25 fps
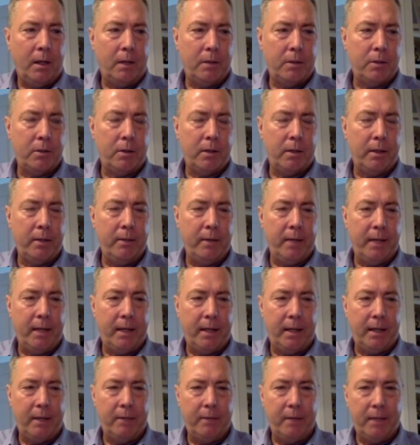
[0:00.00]
Uh, so I
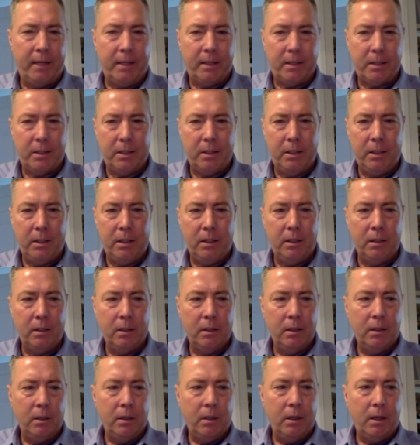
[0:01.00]
not I have not seen